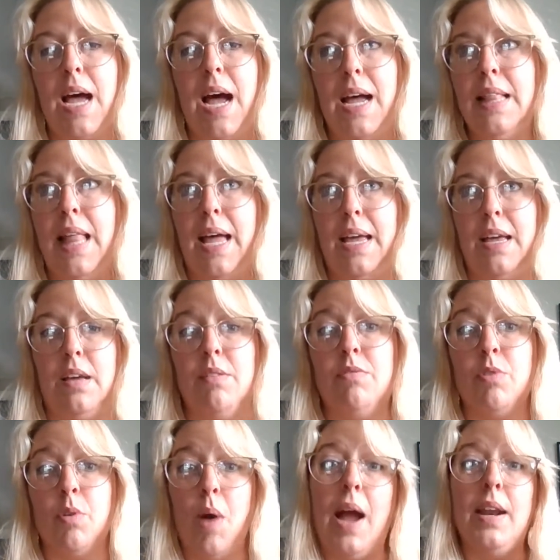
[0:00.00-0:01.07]
I like
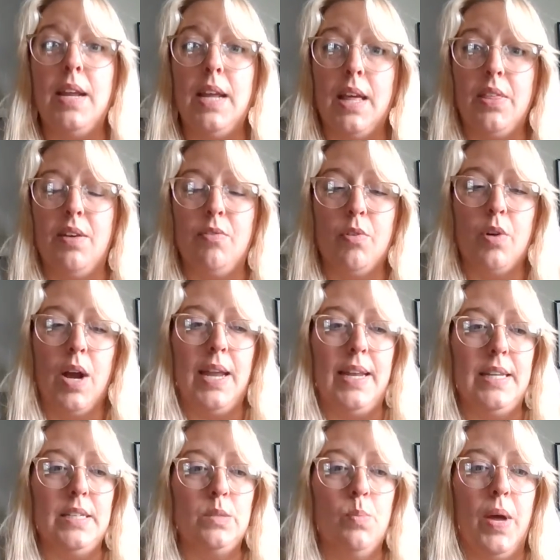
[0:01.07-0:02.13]
variety. I think
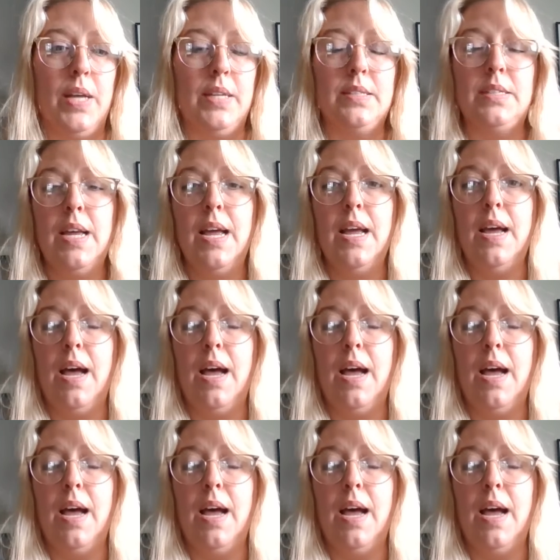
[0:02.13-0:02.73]
variety is best.